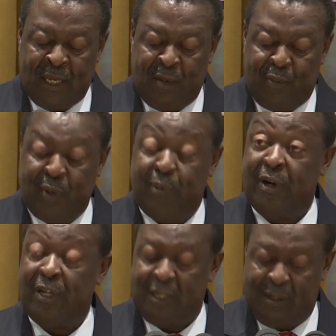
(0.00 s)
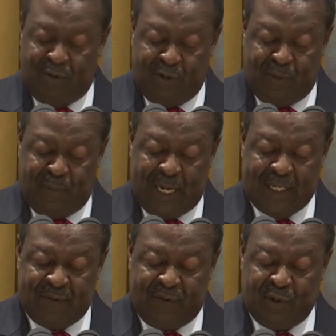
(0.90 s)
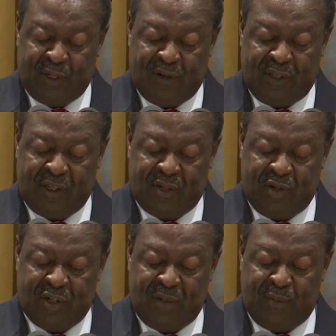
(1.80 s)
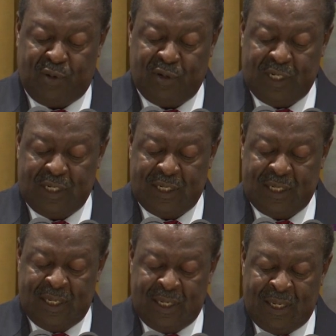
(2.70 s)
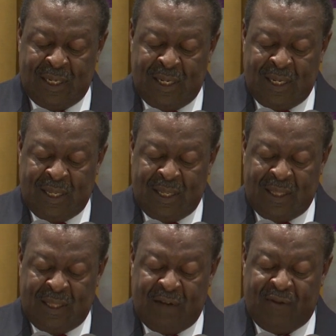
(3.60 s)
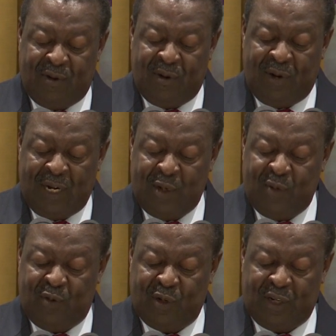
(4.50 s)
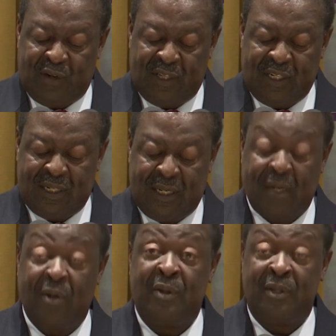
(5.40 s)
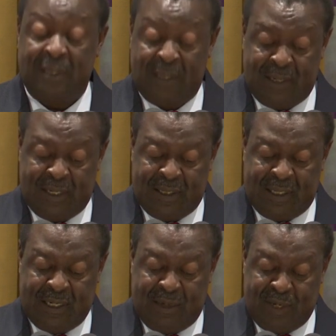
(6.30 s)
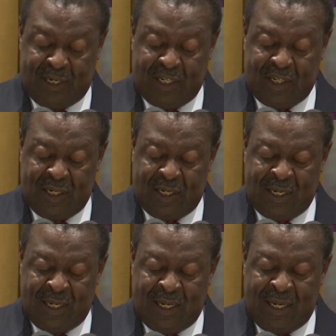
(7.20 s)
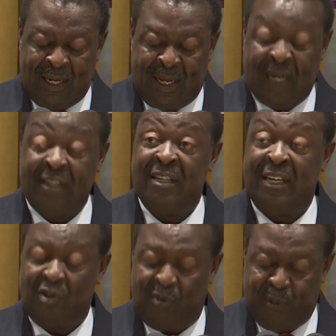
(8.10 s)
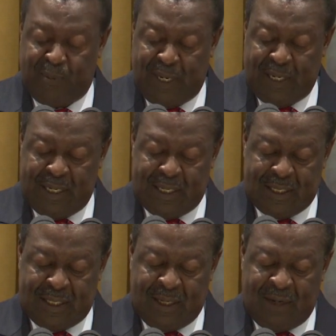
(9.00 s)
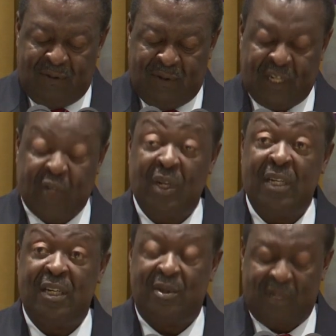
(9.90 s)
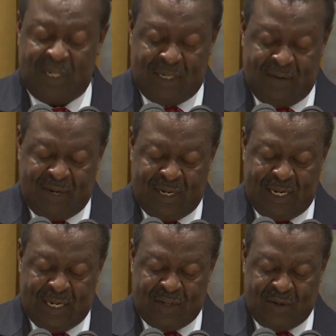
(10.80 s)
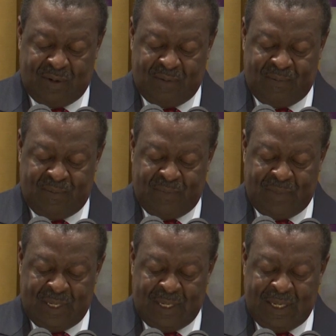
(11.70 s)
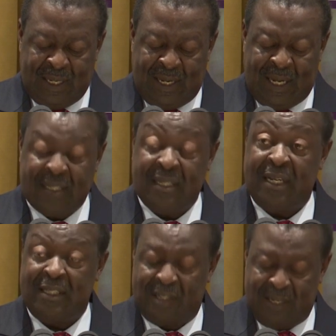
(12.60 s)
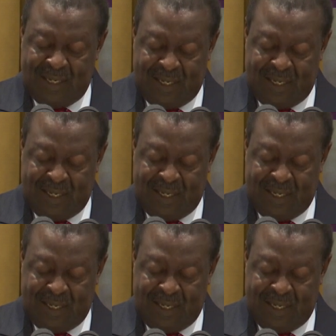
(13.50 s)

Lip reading: preparation for the mass voter registration process, therefore a new voter register considering the delimitation, and general preparedness for the 2027 election. As such,